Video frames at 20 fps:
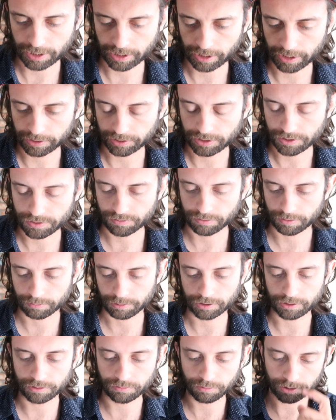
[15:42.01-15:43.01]
I got this from
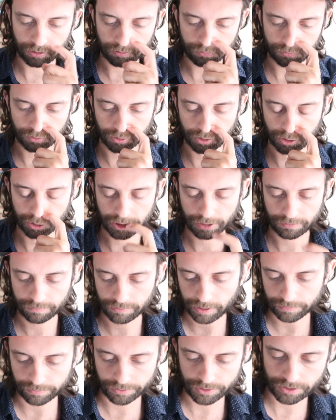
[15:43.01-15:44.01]
a Goodwill for I think
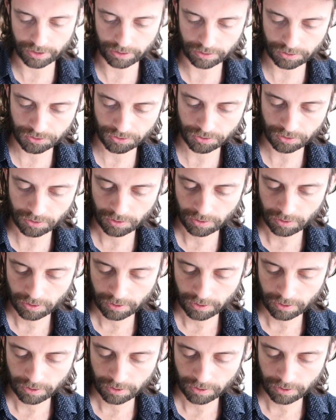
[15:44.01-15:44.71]
five or six.